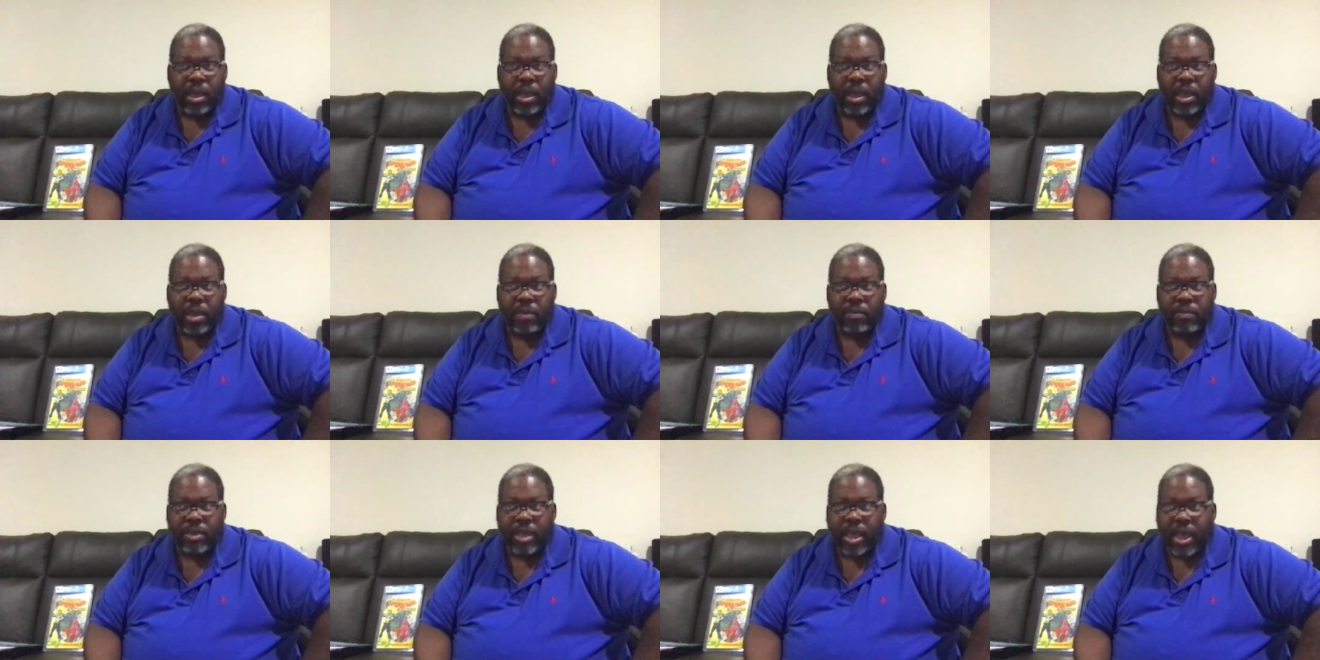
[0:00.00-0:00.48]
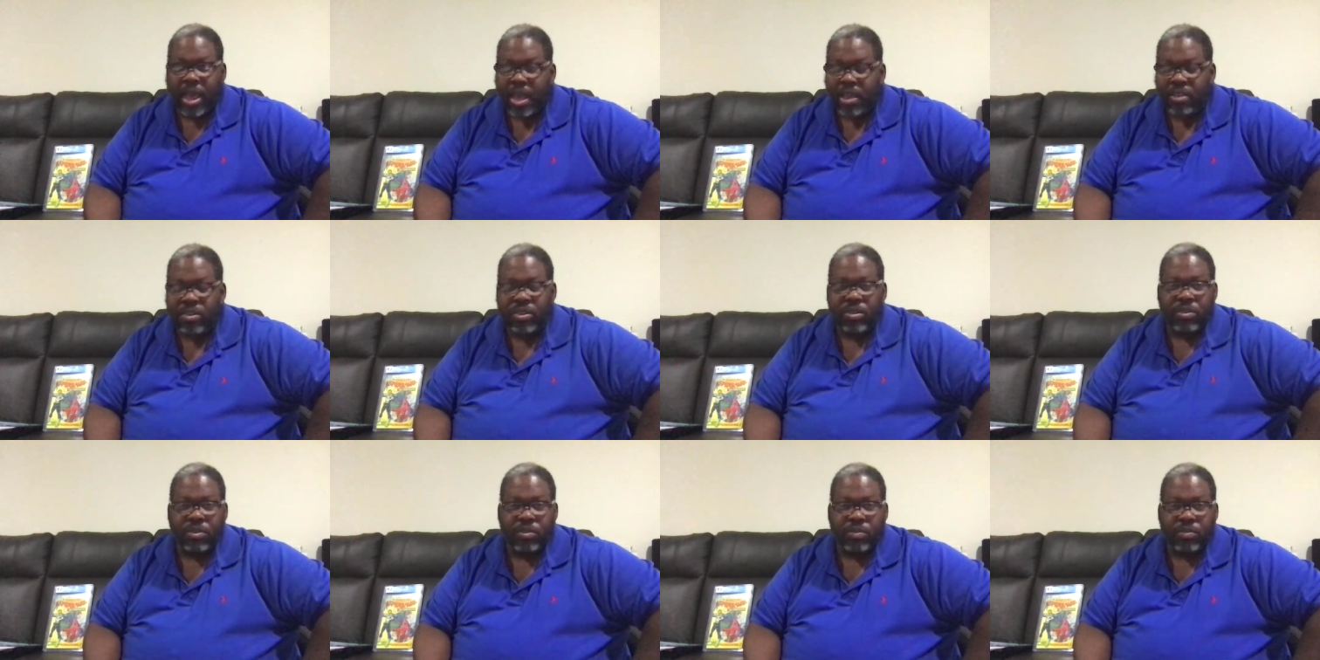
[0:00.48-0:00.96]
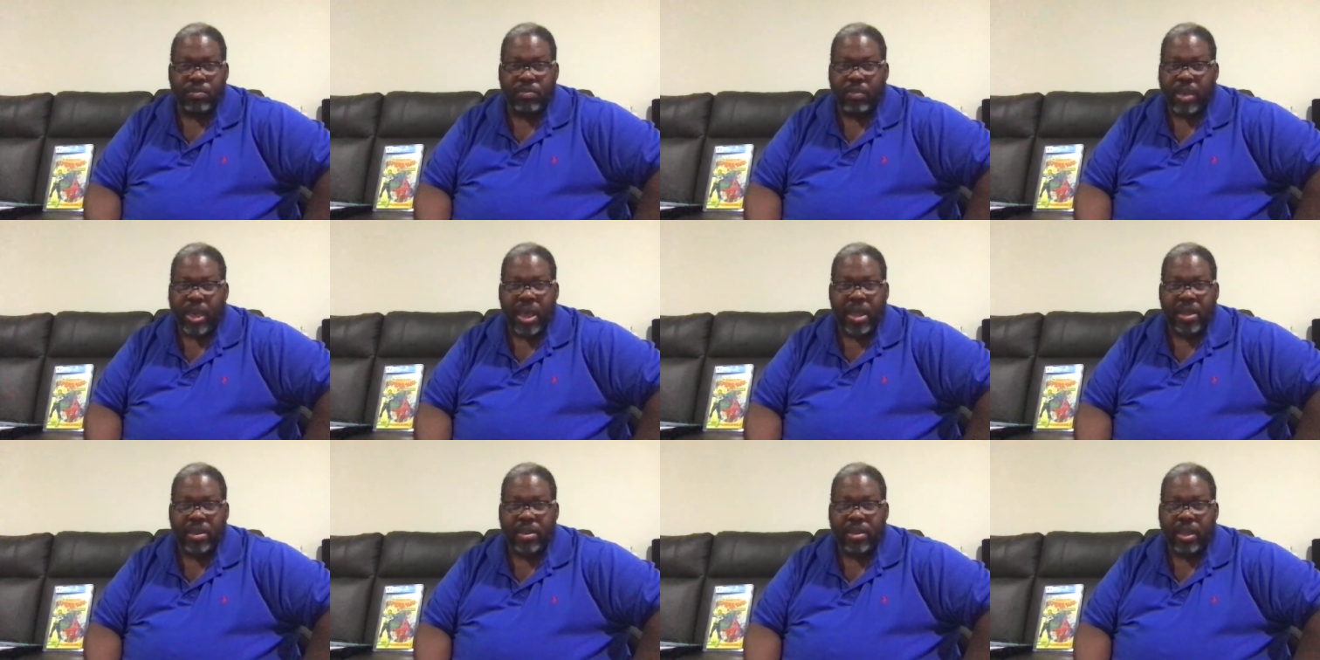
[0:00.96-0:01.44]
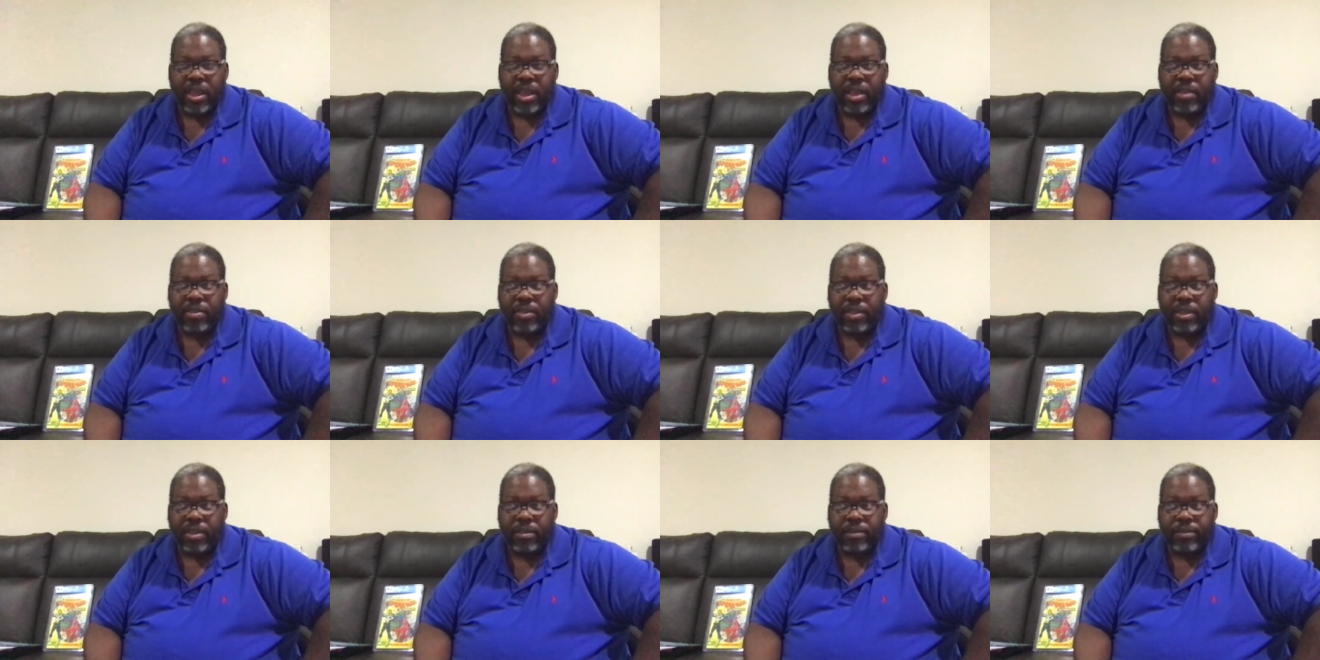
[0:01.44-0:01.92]
And if he has a bad day,
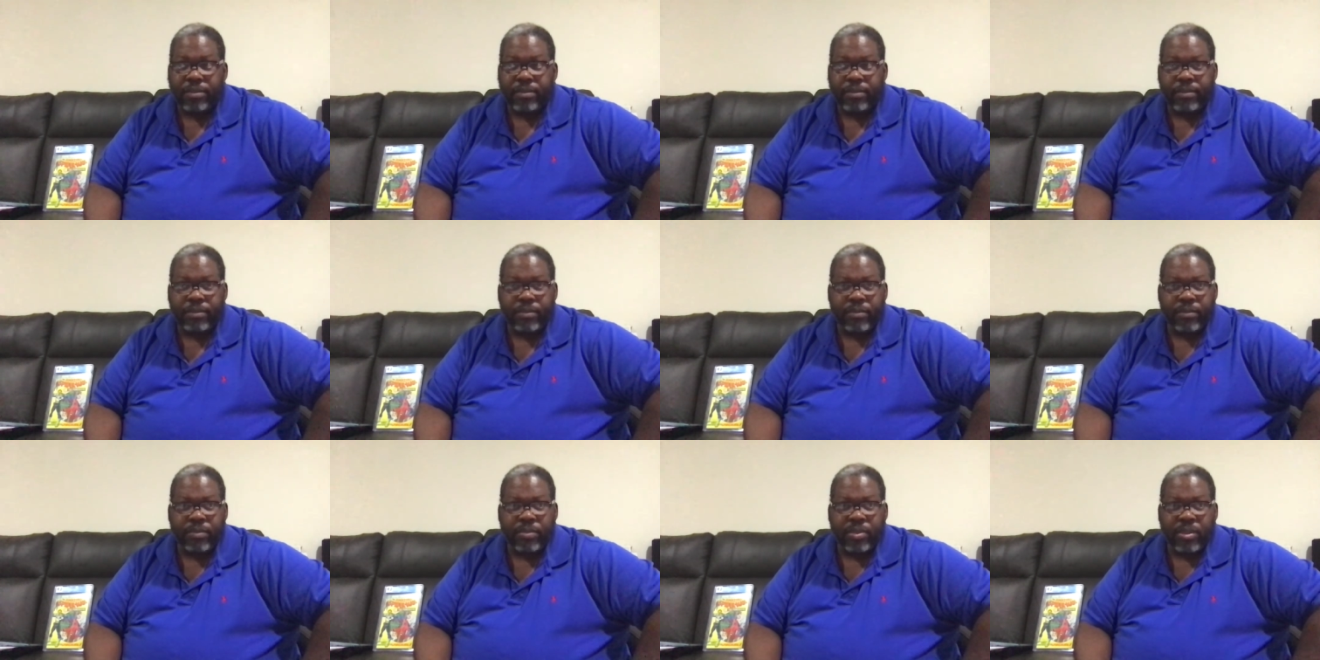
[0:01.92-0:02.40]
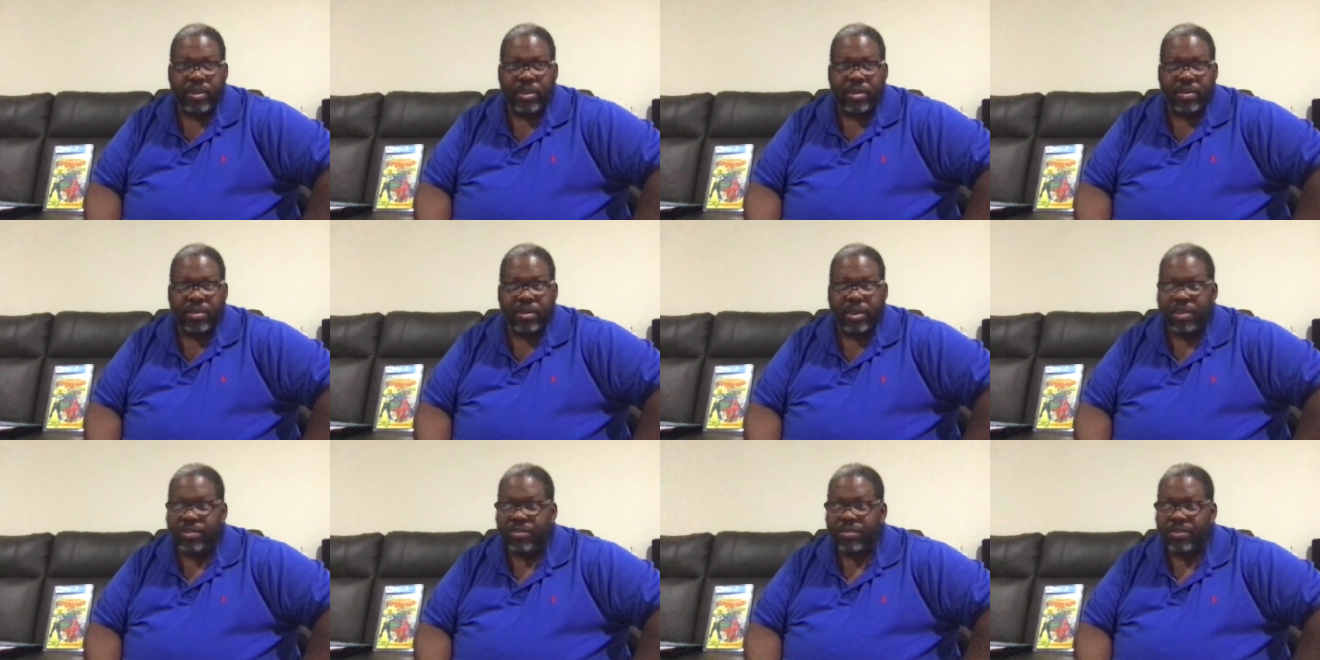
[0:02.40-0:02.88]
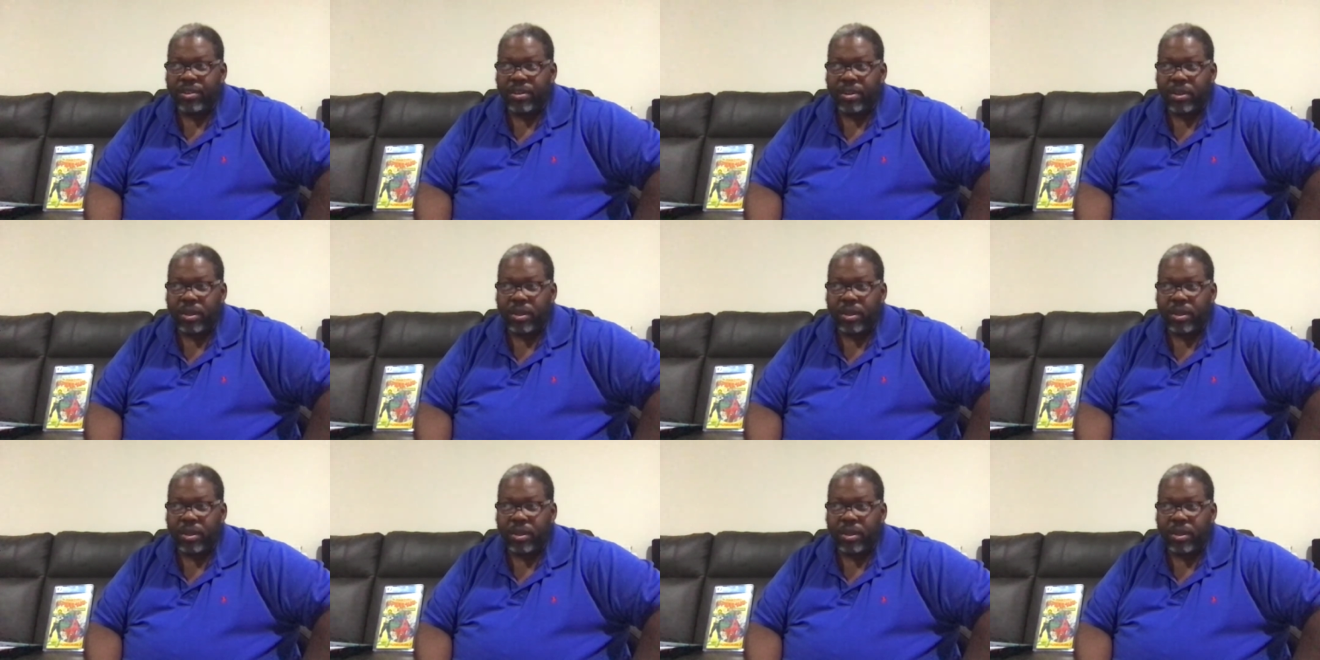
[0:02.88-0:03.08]
then next